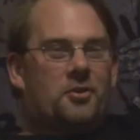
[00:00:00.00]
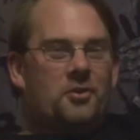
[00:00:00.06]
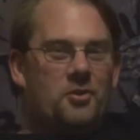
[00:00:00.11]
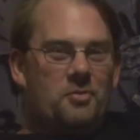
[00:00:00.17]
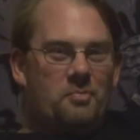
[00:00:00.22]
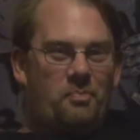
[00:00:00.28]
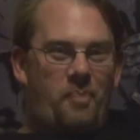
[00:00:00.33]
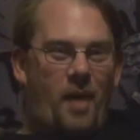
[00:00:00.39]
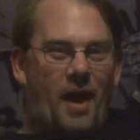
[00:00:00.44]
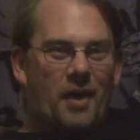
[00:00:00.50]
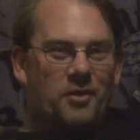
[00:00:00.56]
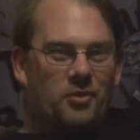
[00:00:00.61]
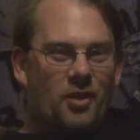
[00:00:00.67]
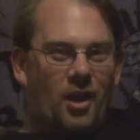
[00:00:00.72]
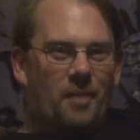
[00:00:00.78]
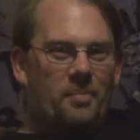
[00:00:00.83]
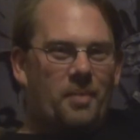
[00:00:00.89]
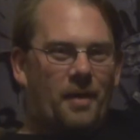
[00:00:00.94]
our new
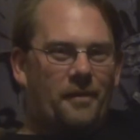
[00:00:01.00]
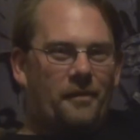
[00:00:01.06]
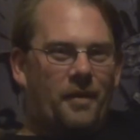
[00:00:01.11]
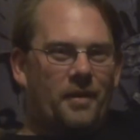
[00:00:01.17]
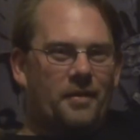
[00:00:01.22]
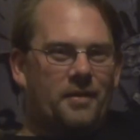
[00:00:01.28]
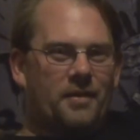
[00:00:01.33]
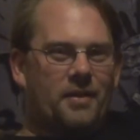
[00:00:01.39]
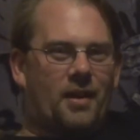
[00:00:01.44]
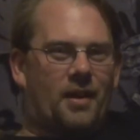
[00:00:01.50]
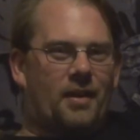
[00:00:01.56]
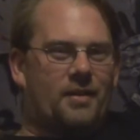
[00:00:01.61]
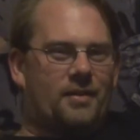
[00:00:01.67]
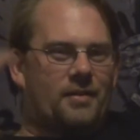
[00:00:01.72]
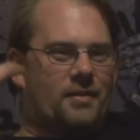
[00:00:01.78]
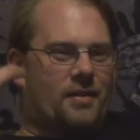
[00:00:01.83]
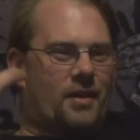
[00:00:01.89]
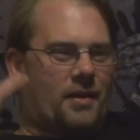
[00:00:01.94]
backdrop. I finally got
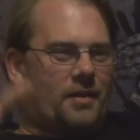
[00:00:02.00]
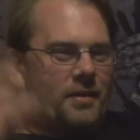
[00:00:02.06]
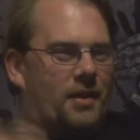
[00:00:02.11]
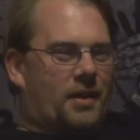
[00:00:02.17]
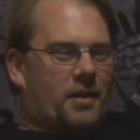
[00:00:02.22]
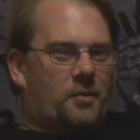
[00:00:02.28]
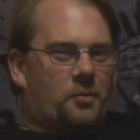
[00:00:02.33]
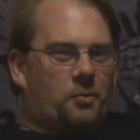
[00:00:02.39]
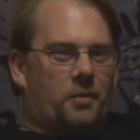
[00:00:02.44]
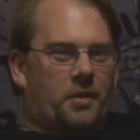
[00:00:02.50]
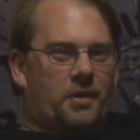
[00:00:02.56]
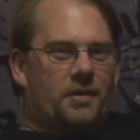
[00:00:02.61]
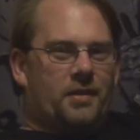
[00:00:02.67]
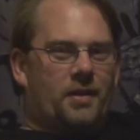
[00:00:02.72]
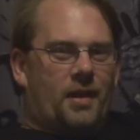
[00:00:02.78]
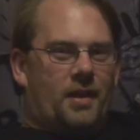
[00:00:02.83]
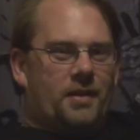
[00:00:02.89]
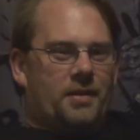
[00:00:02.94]
it kind of like
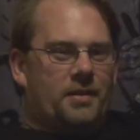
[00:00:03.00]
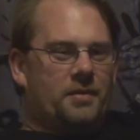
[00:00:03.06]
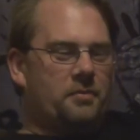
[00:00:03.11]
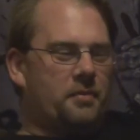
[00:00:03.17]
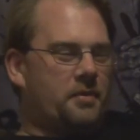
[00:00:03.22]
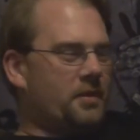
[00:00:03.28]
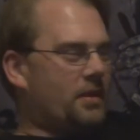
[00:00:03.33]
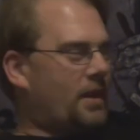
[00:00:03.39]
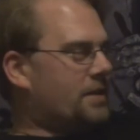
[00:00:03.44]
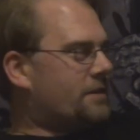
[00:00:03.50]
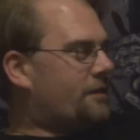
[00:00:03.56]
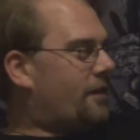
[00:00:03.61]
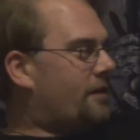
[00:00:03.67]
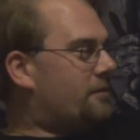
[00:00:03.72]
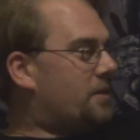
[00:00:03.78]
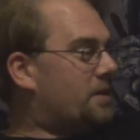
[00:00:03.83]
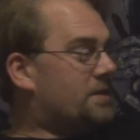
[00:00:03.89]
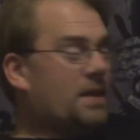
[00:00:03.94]
rigged. I did it within the last
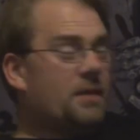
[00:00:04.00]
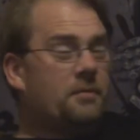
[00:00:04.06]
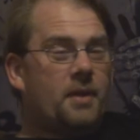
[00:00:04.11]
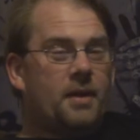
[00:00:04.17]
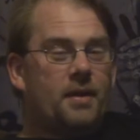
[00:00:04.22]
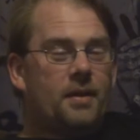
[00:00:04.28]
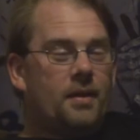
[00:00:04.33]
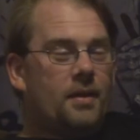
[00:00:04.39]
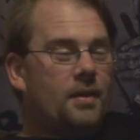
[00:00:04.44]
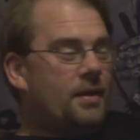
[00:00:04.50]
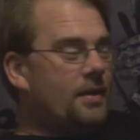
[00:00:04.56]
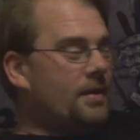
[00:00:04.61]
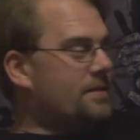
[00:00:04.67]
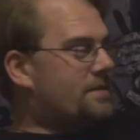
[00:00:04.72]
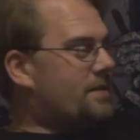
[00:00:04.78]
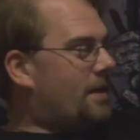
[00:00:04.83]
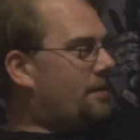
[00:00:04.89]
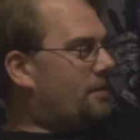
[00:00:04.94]
five minutes. Anyway,
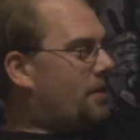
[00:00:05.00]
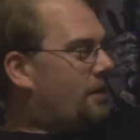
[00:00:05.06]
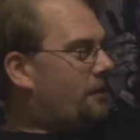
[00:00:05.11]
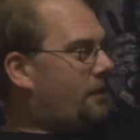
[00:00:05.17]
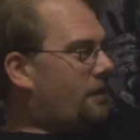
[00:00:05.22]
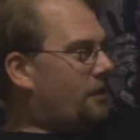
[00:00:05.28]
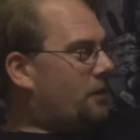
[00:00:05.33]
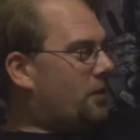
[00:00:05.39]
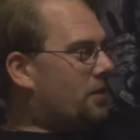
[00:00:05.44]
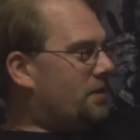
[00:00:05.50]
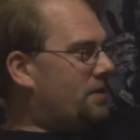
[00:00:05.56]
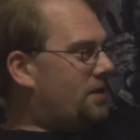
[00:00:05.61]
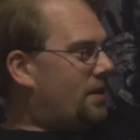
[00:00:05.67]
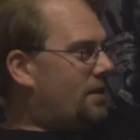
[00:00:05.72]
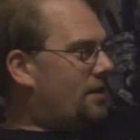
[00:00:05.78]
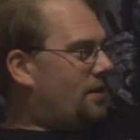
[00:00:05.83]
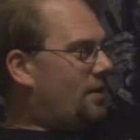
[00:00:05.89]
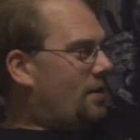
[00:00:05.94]
it is time for The Vlogging
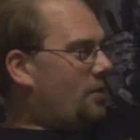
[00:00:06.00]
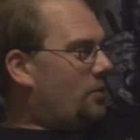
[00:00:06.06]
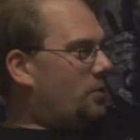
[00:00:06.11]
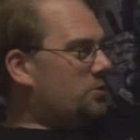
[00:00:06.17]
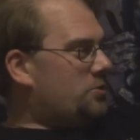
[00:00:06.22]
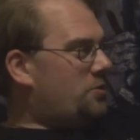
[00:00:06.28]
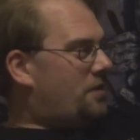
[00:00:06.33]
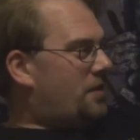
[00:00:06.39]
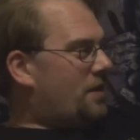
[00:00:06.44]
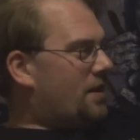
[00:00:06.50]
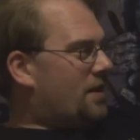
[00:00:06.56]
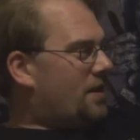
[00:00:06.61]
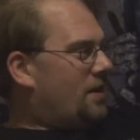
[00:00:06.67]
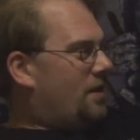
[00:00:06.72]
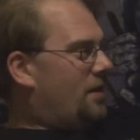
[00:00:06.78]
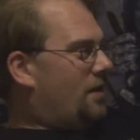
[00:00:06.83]
Dead. What'd you think